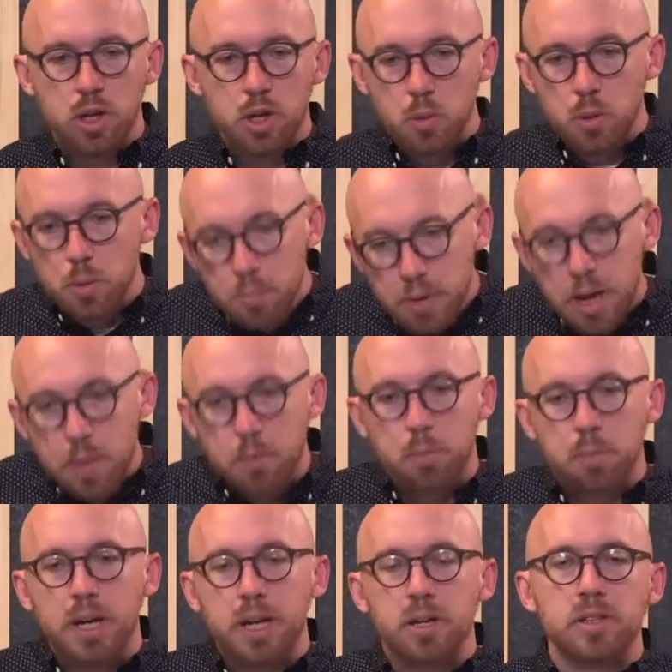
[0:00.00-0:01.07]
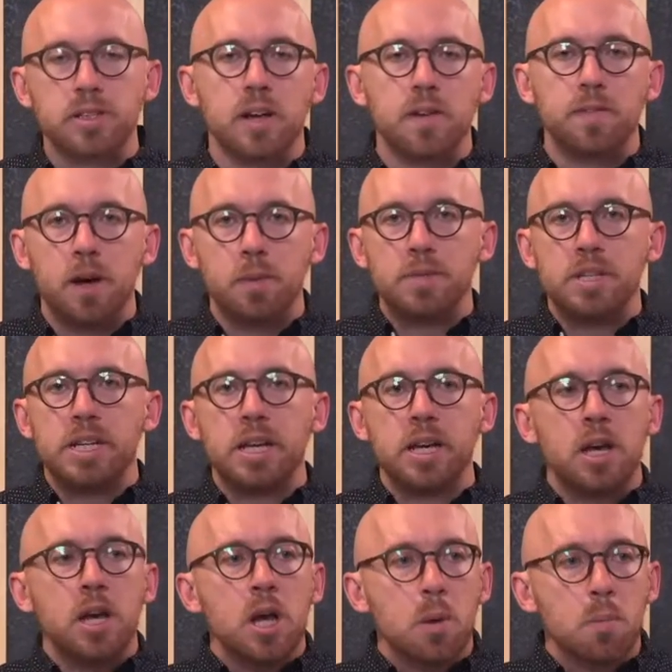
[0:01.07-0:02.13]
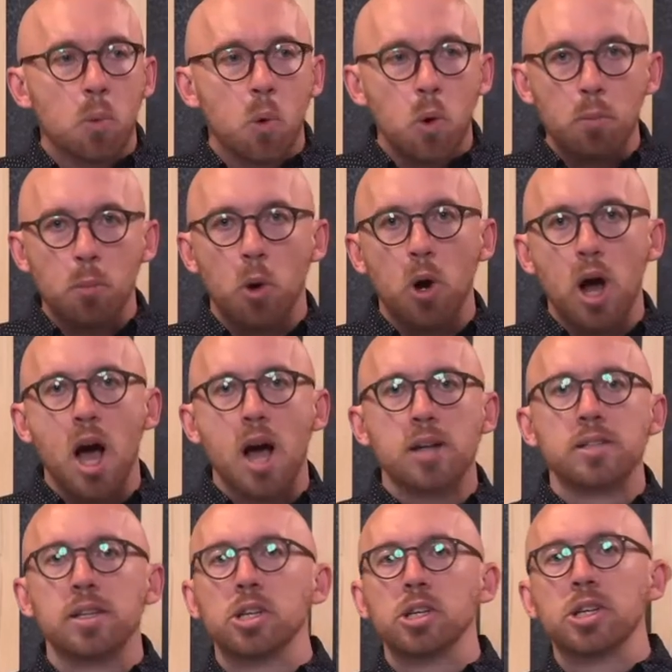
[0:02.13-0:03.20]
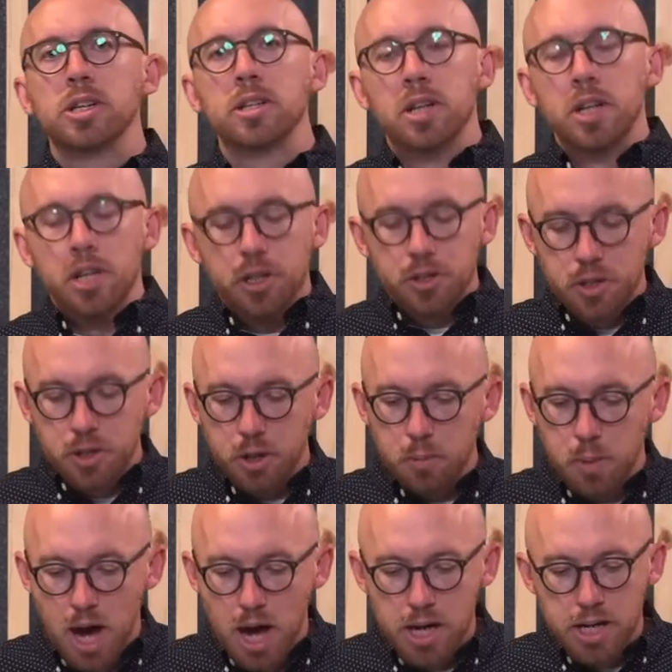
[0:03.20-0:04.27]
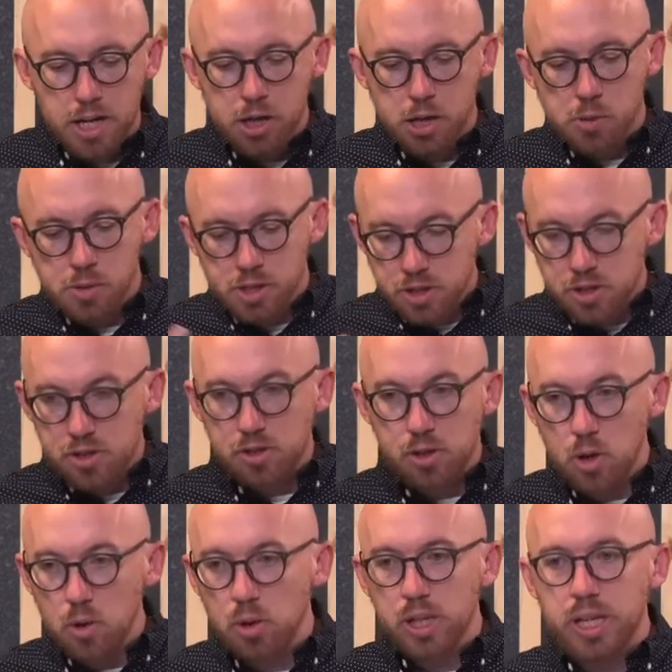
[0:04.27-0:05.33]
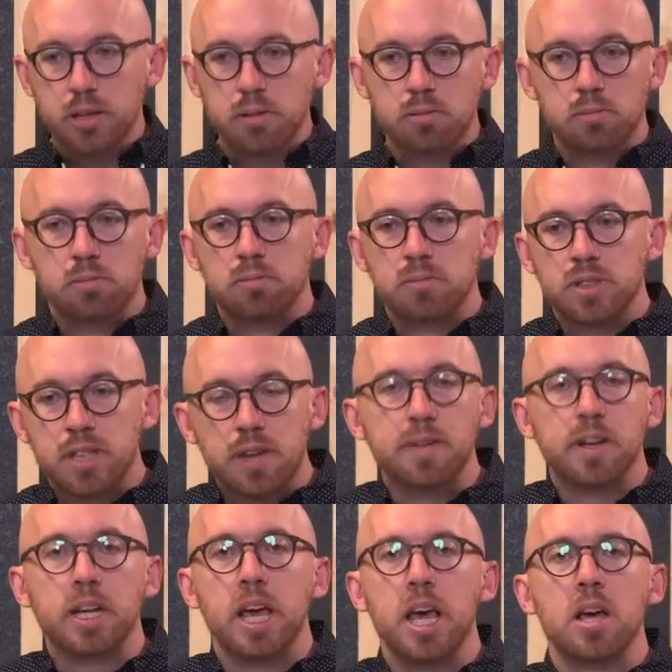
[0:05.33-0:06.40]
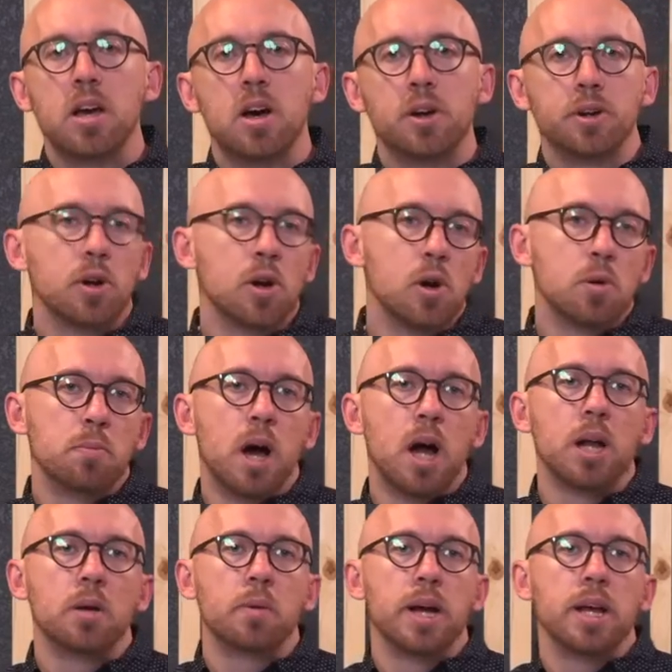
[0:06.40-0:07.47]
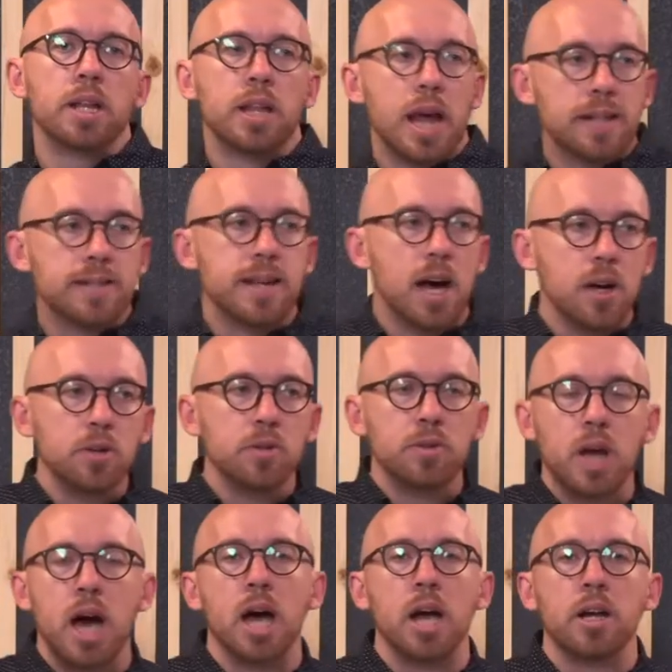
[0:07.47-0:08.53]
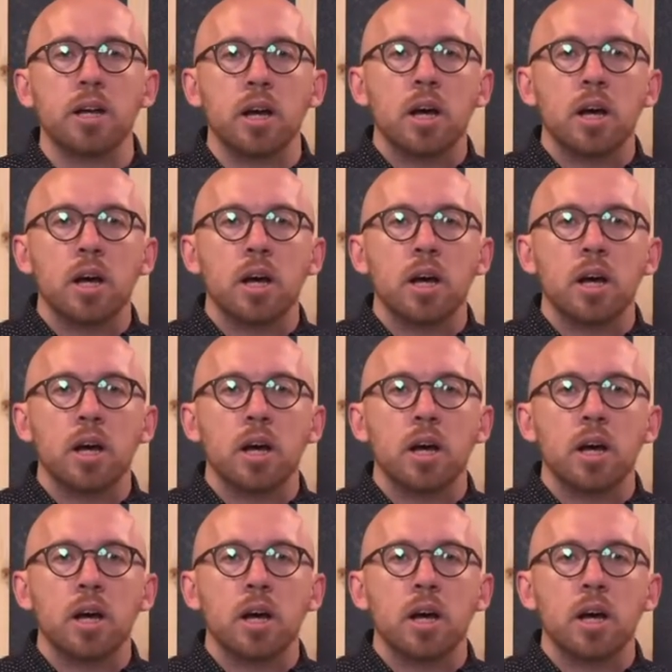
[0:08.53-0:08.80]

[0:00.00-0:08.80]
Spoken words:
you wouldn't be able to pick yourself up to get more and more oxygen to your body, and you would just slowly suffocate on your own body weight. And that's how you died